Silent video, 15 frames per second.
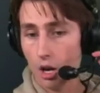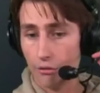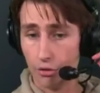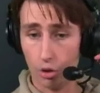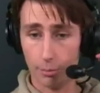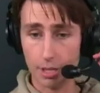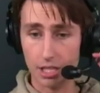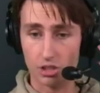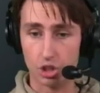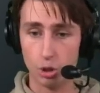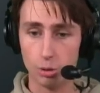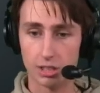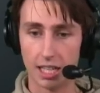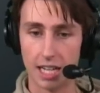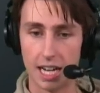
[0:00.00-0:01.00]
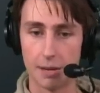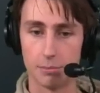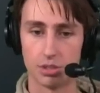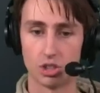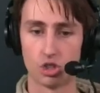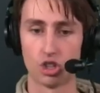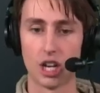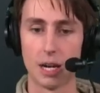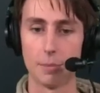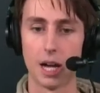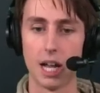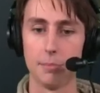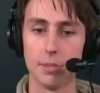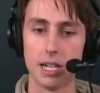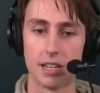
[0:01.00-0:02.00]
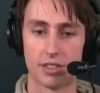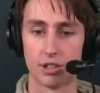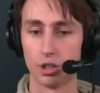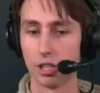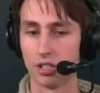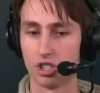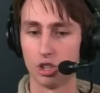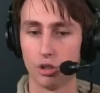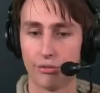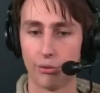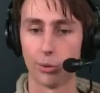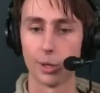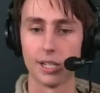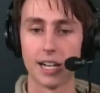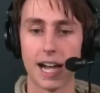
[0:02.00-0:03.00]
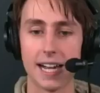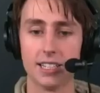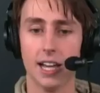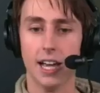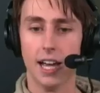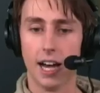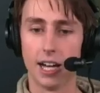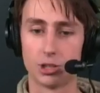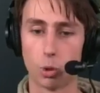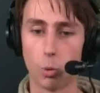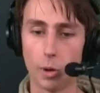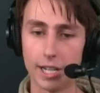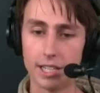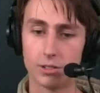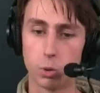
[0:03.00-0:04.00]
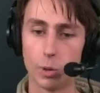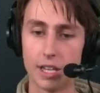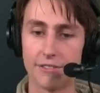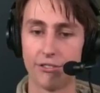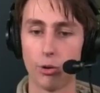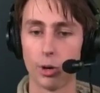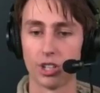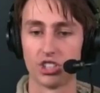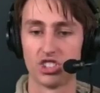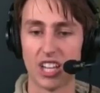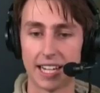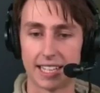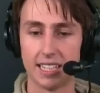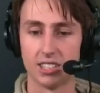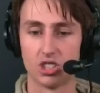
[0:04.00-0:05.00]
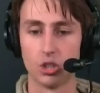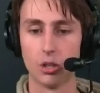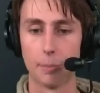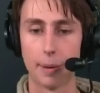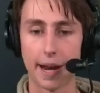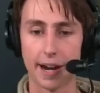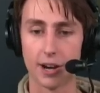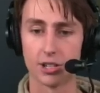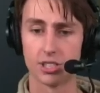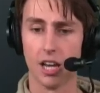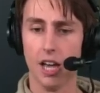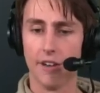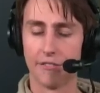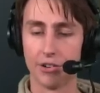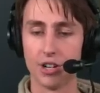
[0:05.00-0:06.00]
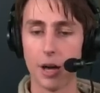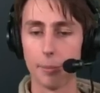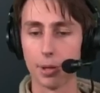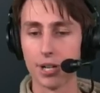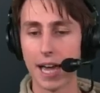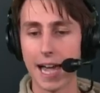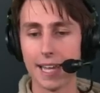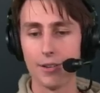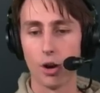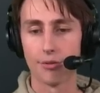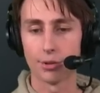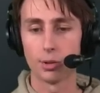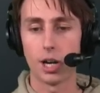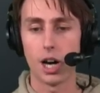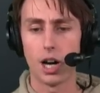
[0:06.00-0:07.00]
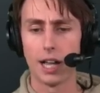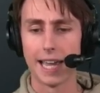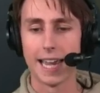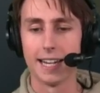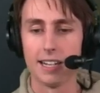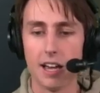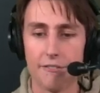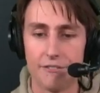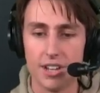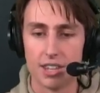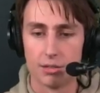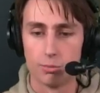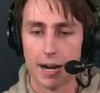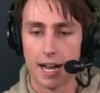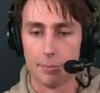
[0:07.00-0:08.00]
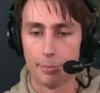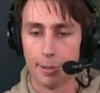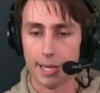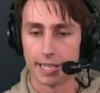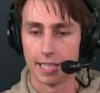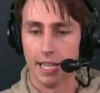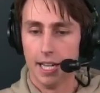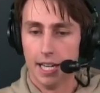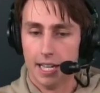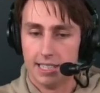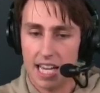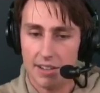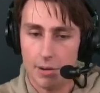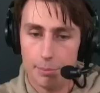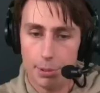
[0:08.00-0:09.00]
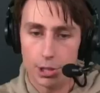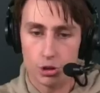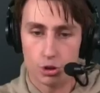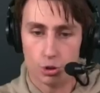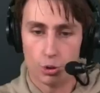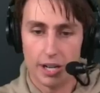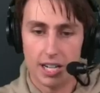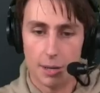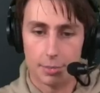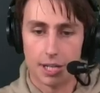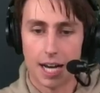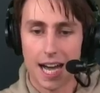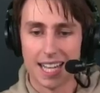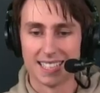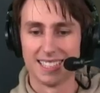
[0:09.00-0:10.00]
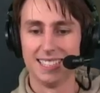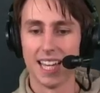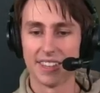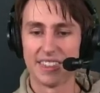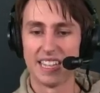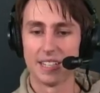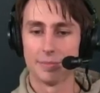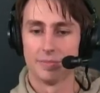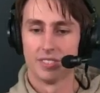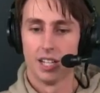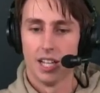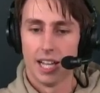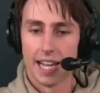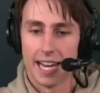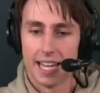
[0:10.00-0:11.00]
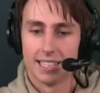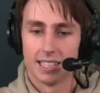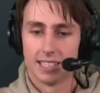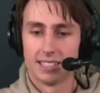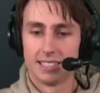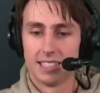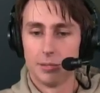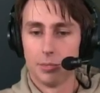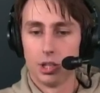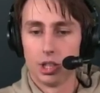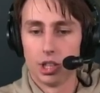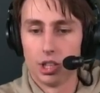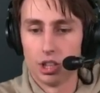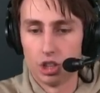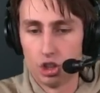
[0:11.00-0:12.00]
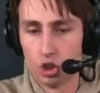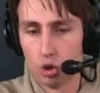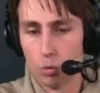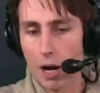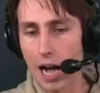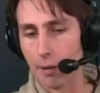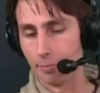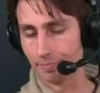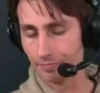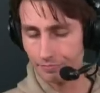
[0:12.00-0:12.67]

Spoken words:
Fool me two times, shame on me. 32-49, a 2024 second to the Bears for number 9 overall and a fifth-round pick. Devin Bush trade-up costs nothing and similar swap.